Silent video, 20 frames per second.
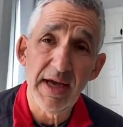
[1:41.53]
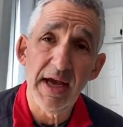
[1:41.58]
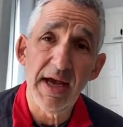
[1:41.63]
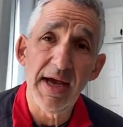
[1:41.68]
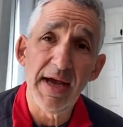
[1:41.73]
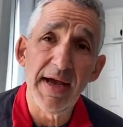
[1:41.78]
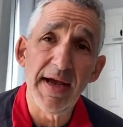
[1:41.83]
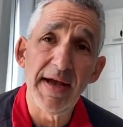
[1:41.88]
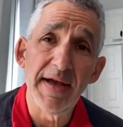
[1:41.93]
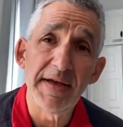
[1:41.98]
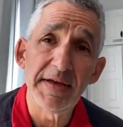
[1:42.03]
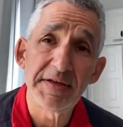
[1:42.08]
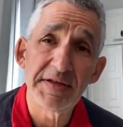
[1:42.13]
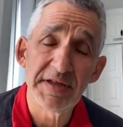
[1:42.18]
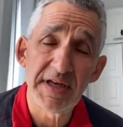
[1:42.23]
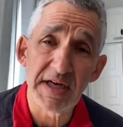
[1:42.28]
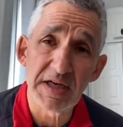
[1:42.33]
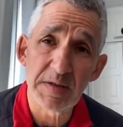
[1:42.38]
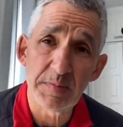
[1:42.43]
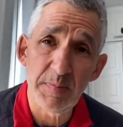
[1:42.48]
uh,
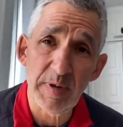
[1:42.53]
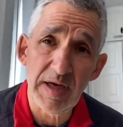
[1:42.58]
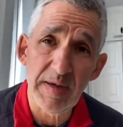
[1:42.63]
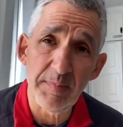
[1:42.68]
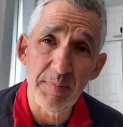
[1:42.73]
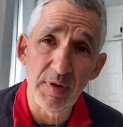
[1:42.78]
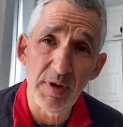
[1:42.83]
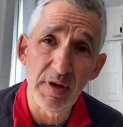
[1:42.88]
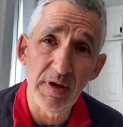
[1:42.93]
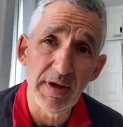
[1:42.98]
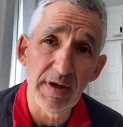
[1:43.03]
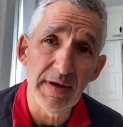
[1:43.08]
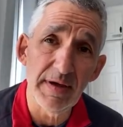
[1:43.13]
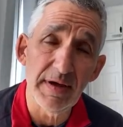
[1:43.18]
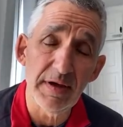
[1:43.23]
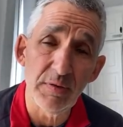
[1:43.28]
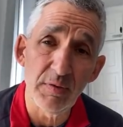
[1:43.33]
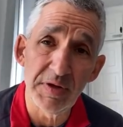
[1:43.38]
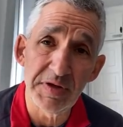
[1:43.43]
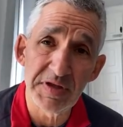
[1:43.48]
six people
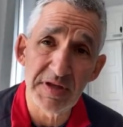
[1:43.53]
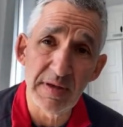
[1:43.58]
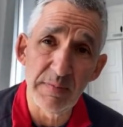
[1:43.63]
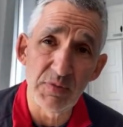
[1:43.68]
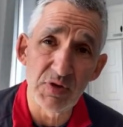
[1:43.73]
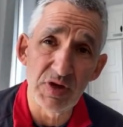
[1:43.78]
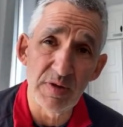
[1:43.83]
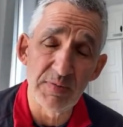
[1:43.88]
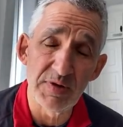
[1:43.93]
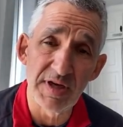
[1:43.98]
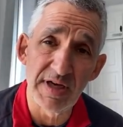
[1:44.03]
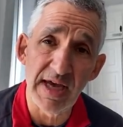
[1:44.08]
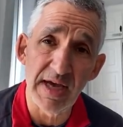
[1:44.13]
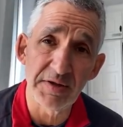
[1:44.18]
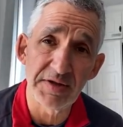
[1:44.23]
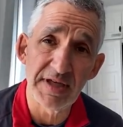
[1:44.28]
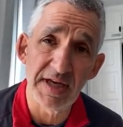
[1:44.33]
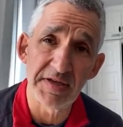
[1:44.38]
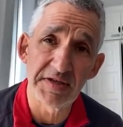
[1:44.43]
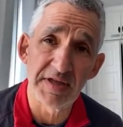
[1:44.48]
with symptoms are now
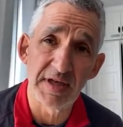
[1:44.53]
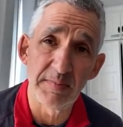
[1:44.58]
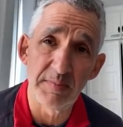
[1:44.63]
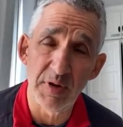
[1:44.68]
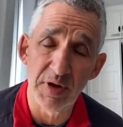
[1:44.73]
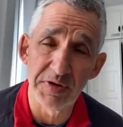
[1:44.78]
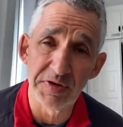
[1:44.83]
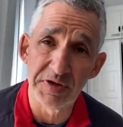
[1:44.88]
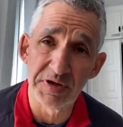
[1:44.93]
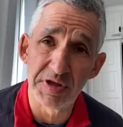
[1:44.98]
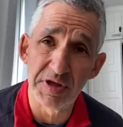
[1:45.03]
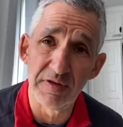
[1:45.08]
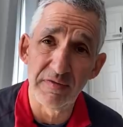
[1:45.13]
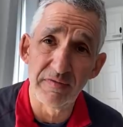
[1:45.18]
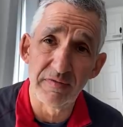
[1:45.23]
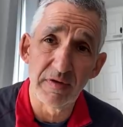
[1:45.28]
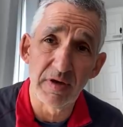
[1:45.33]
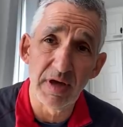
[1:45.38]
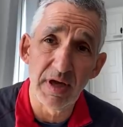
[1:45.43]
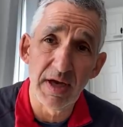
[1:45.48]
testing
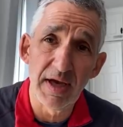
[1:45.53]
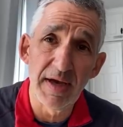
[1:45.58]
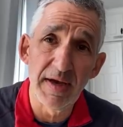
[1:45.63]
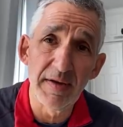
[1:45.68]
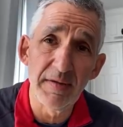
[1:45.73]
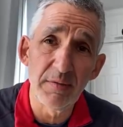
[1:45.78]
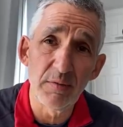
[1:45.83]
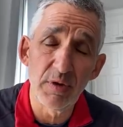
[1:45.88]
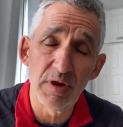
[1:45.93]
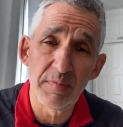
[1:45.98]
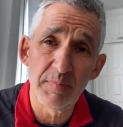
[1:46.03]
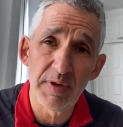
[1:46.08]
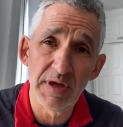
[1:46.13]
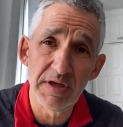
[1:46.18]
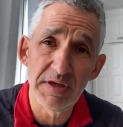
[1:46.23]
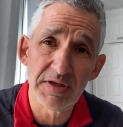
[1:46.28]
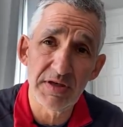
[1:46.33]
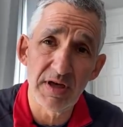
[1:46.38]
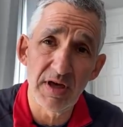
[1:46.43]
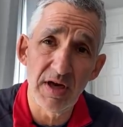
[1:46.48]
positive uh, with
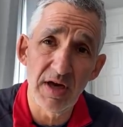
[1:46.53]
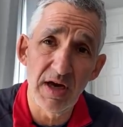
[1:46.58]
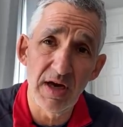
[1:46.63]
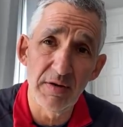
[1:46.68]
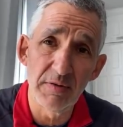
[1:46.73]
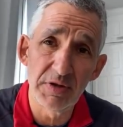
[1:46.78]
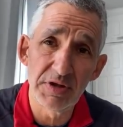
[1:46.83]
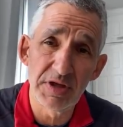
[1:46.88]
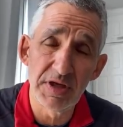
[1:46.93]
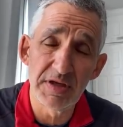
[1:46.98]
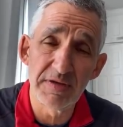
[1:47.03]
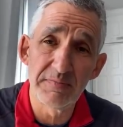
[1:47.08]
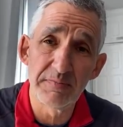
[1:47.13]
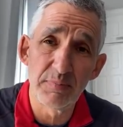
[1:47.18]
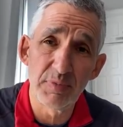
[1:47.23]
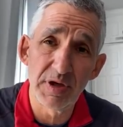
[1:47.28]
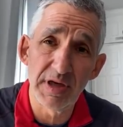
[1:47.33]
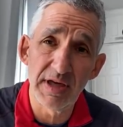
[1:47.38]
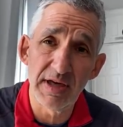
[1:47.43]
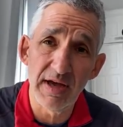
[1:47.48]
PCR, which is
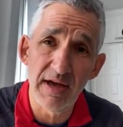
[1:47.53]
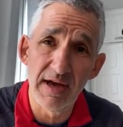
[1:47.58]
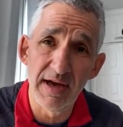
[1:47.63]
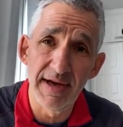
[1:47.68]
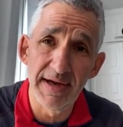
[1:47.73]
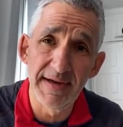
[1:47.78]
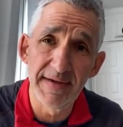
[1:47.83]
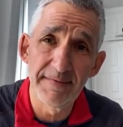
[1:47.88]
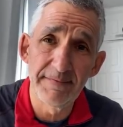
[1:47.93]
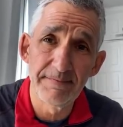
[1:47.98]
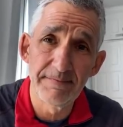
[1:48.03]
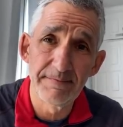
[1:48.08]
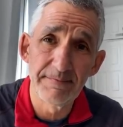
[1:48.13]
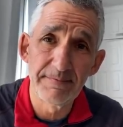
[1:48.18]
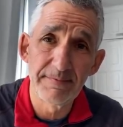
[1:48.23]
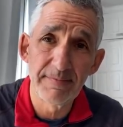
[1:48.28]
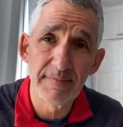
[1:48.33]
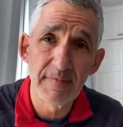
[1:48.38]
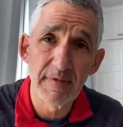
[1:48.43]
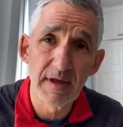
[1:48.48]
pretty high.
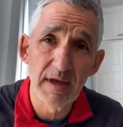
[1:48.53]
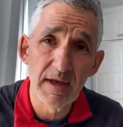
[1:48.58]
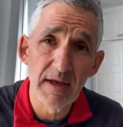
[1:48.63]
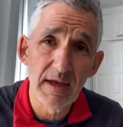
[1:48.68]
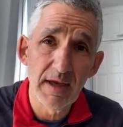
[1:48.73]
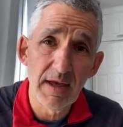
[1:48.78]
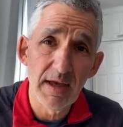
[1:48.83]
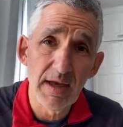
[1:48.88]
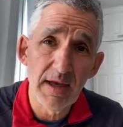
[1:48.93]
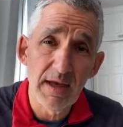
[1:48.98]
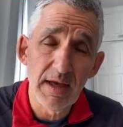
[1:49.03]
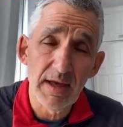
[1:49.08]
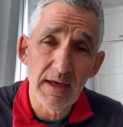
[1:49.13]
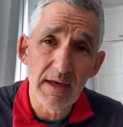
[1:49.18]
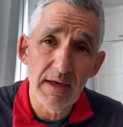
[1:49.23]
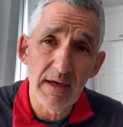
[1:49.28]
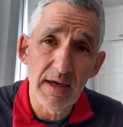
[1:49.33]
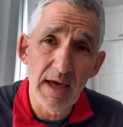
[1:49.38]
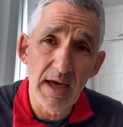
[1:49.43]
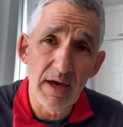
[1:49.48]

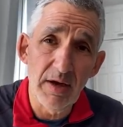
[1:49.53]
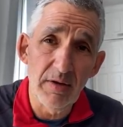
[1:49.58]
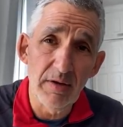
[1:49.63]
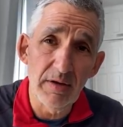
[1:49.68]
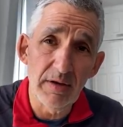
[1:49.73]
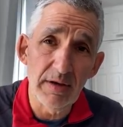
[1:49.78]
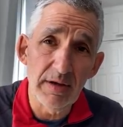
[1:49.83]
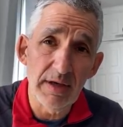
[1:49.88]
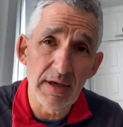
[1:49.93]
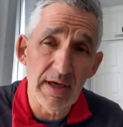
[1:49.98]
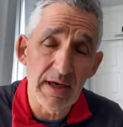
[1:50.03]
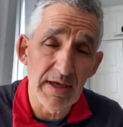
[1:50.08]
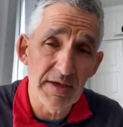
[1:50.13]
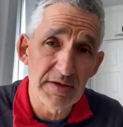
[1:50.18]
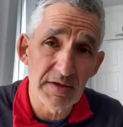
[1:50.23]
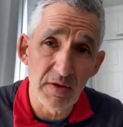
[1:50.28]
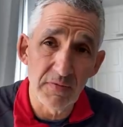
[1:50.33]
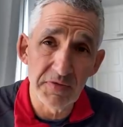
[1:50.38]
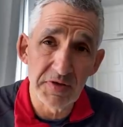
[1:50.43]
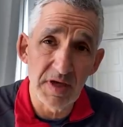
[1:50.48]
Now, it's
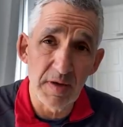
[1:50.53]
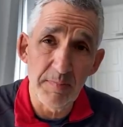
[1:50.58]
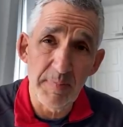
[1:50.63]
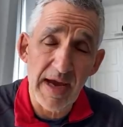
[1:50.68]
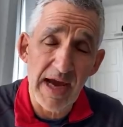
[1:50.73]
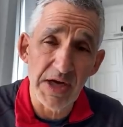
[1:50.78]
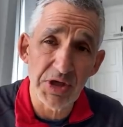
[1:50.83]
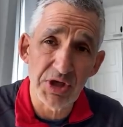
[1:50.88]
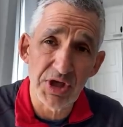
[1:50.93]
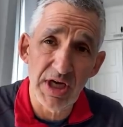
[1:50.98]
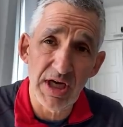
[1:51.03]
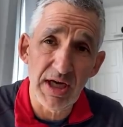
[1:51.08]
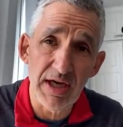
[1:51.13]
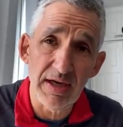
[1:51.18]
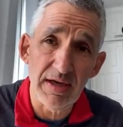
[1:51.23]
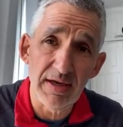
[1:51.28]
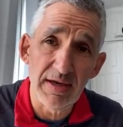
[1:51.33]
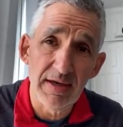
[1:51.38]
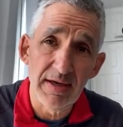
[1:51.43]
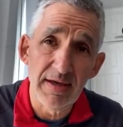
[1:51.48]
obviously a patchy